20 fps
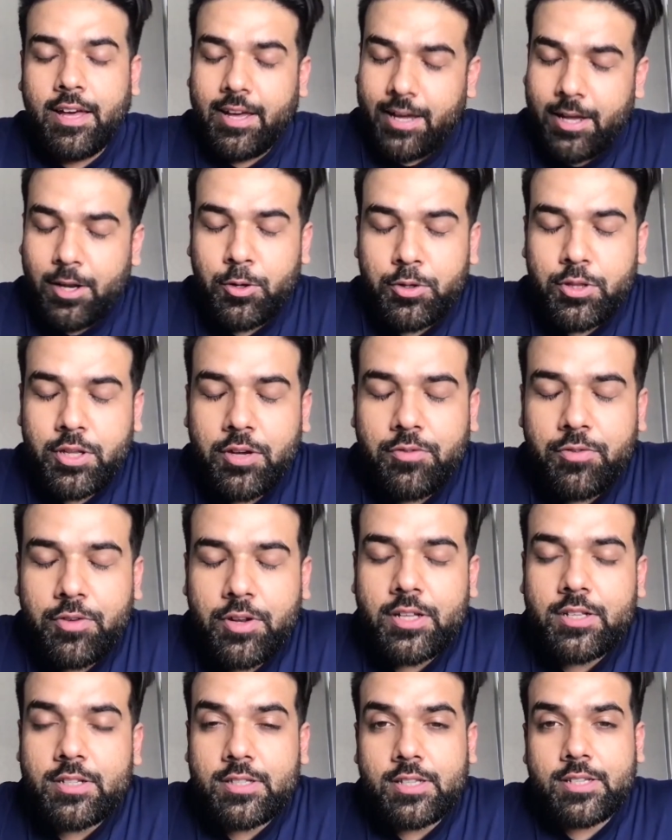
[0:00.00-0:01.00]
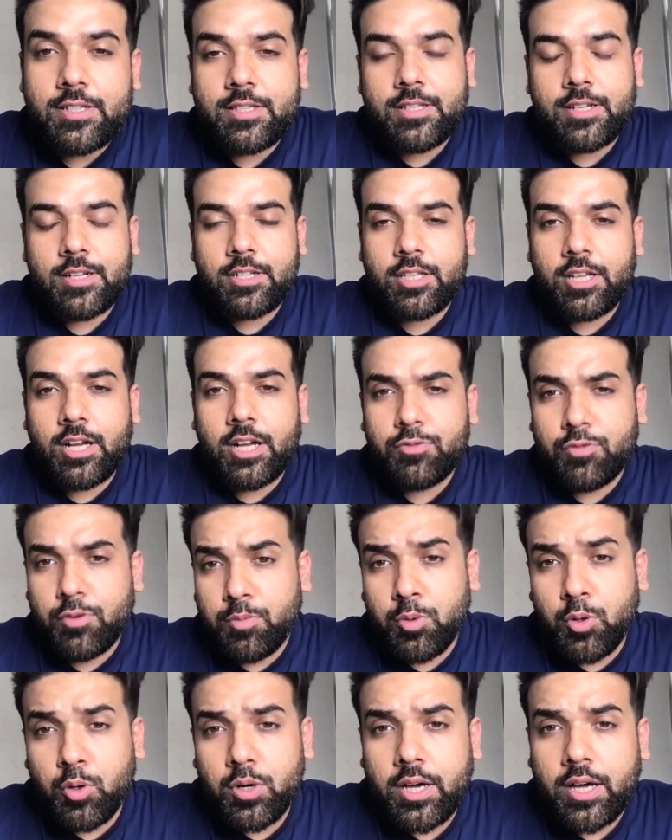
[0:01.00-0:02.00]
Hello there, friends. This is Hartaj
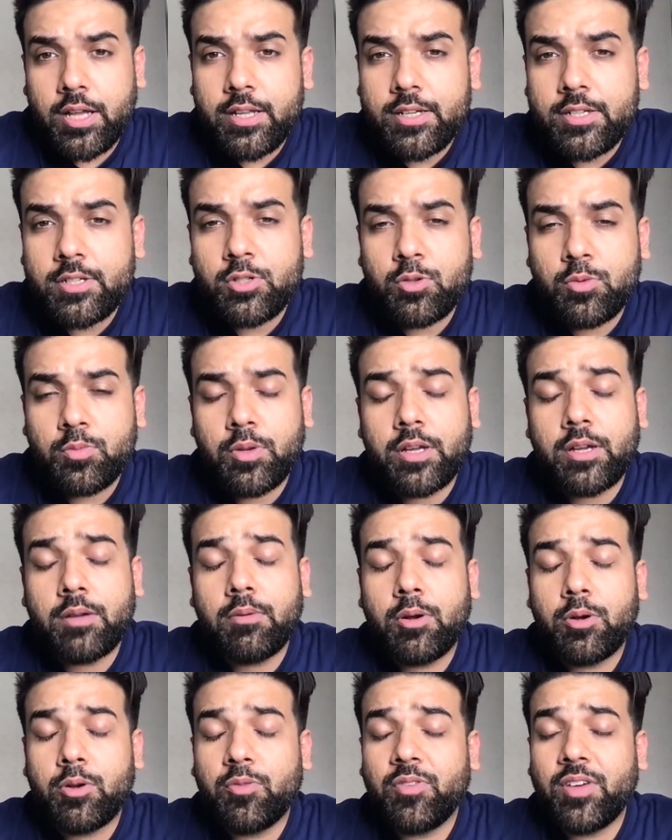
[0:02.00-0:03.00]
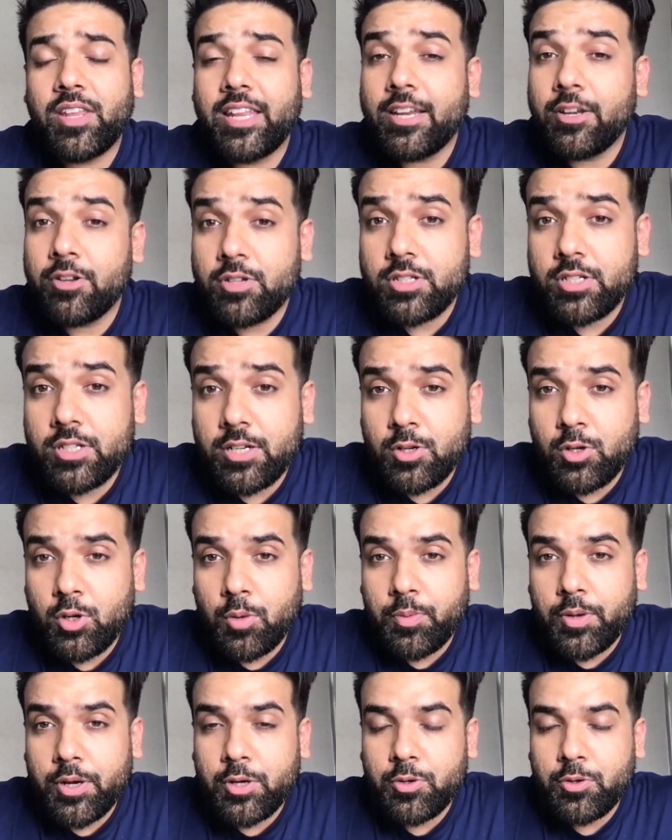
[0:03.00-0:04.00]
from Ncaacademy to bring about a very interesting
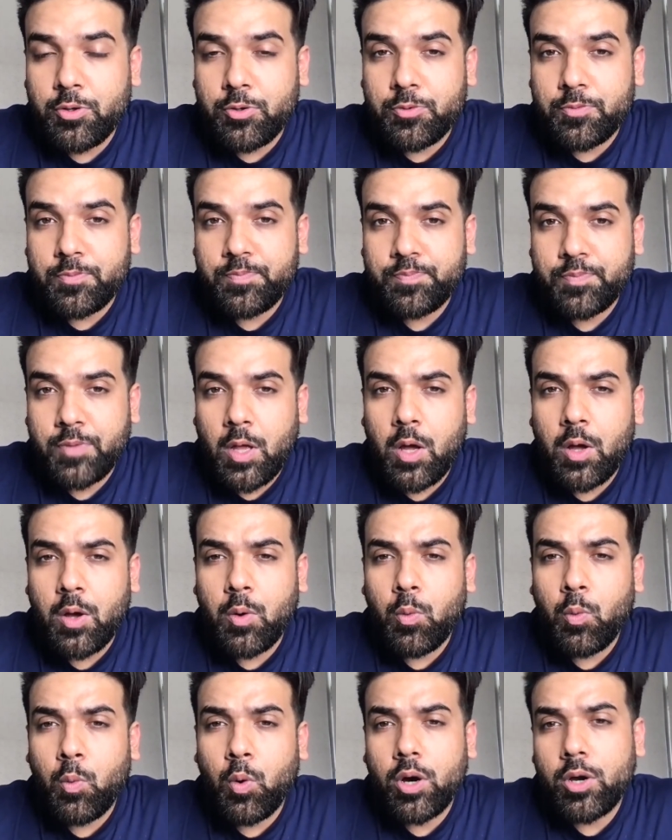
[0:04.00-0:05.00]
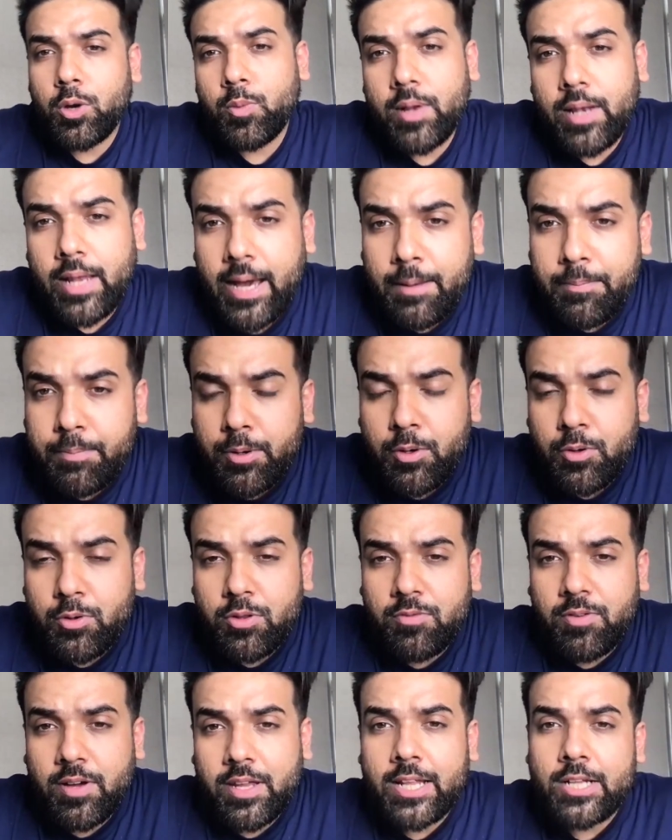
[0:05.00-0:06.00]
topic to you. What will happen to
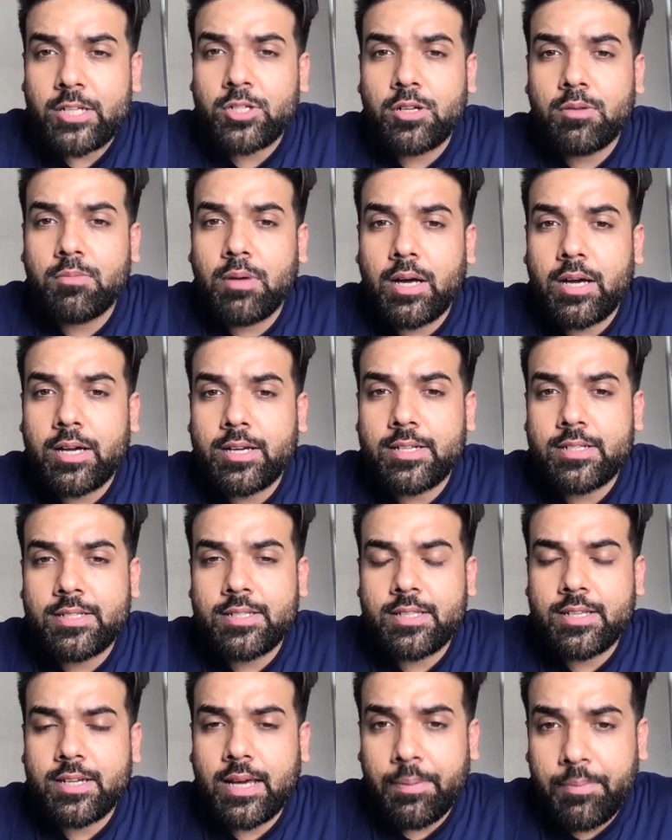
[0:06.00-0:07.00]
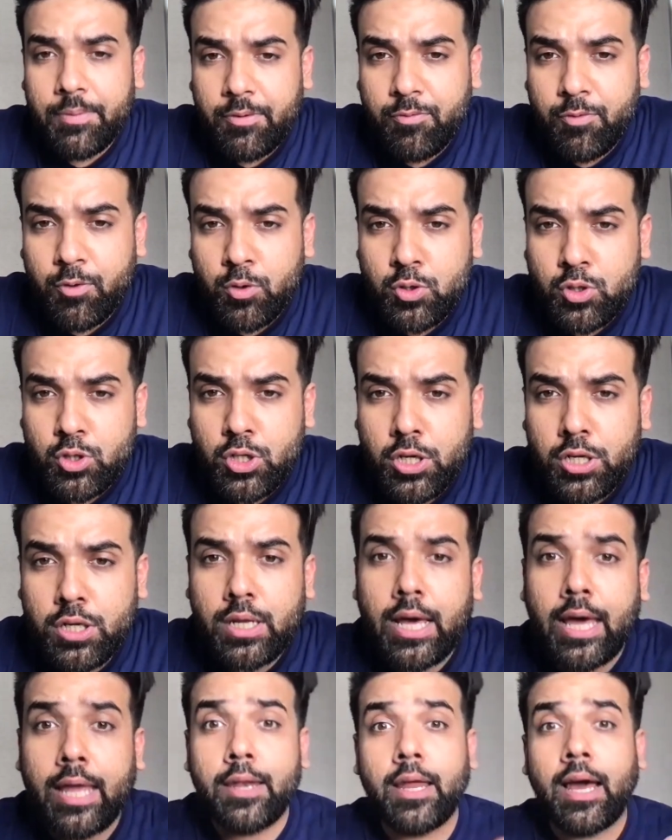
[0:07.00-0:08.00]
the financial markets in the coming future
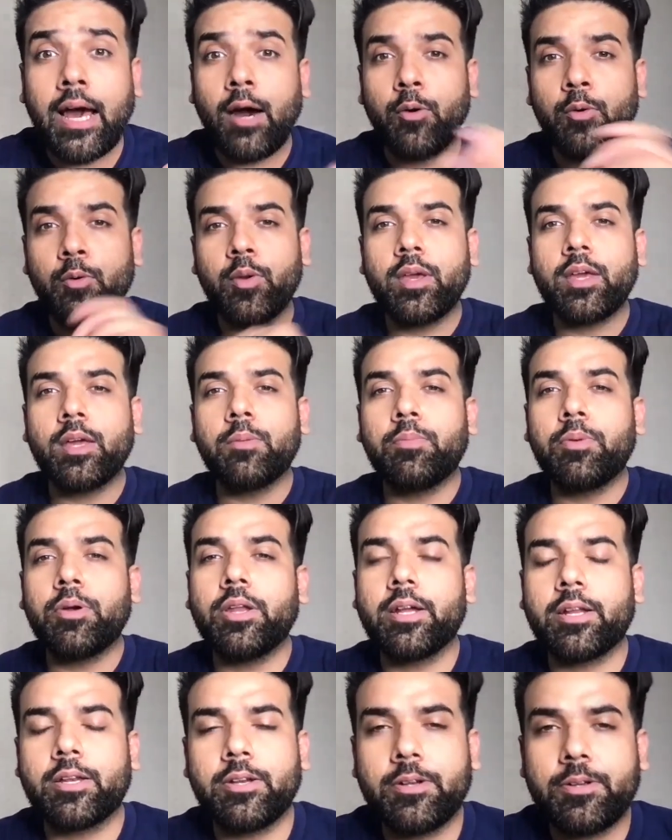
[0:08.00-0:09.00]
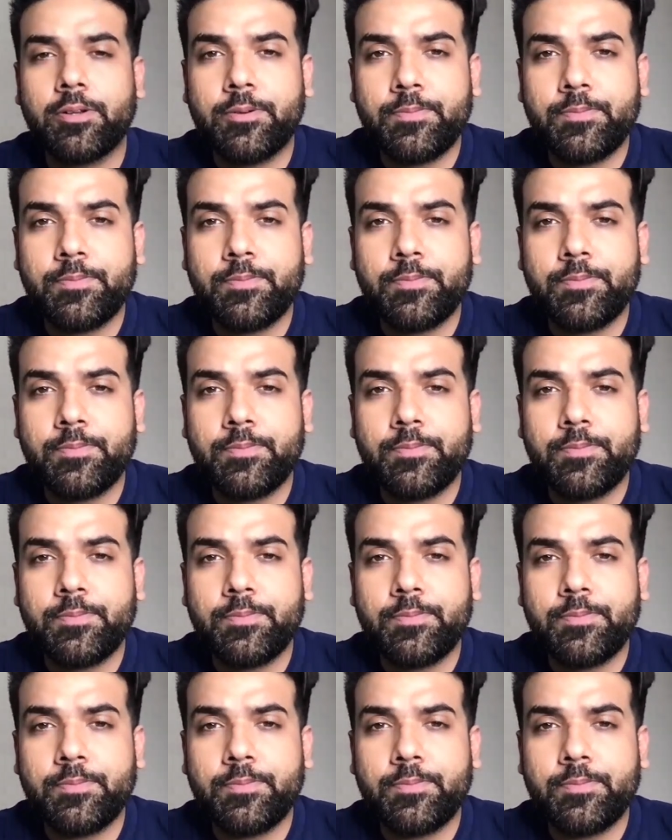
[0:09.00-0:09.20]
and how we can predict it.